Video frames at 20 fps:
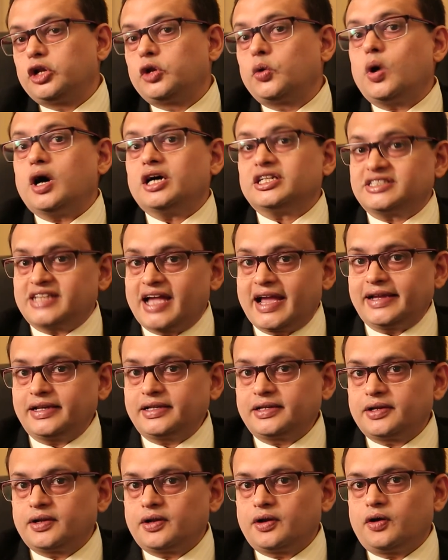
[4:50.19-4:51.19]
to
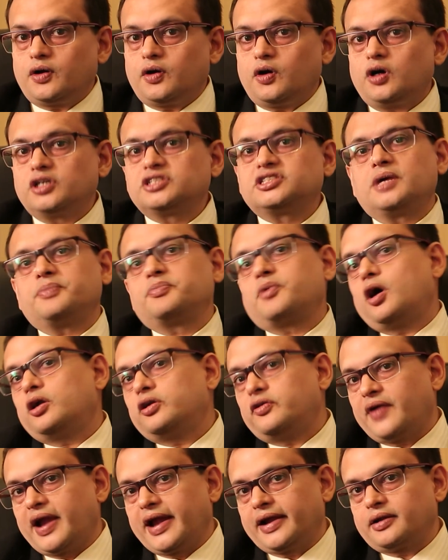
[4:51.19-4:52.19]
assign or
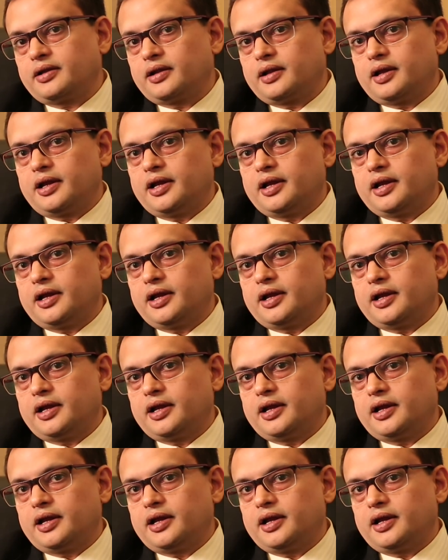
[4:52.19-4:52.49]
subcontract